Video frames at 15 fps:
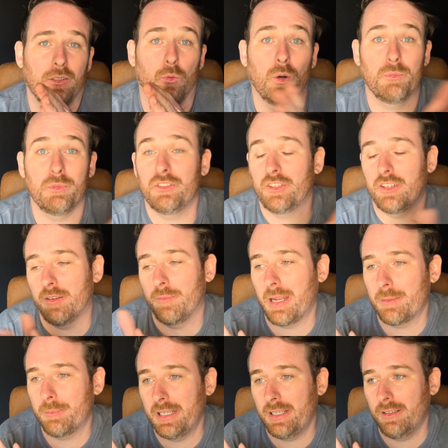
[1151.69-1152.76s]
What movie it
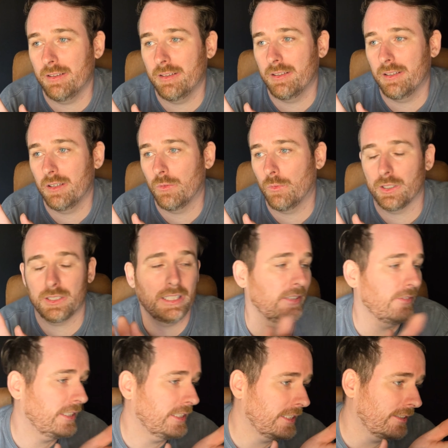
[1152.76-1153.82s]
may be, what
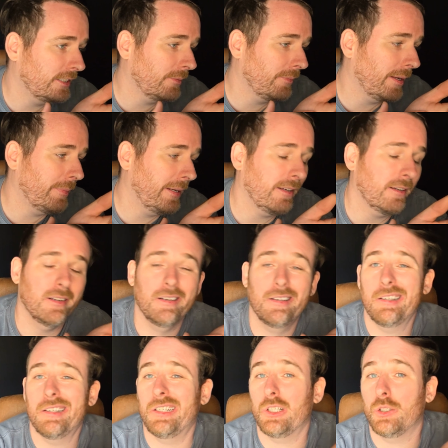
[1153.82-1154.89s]
TV series it may be,
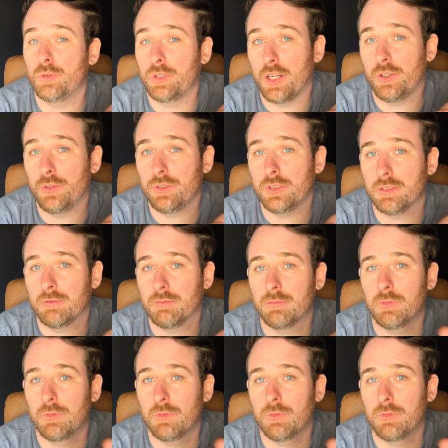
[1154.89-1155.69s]
who knows?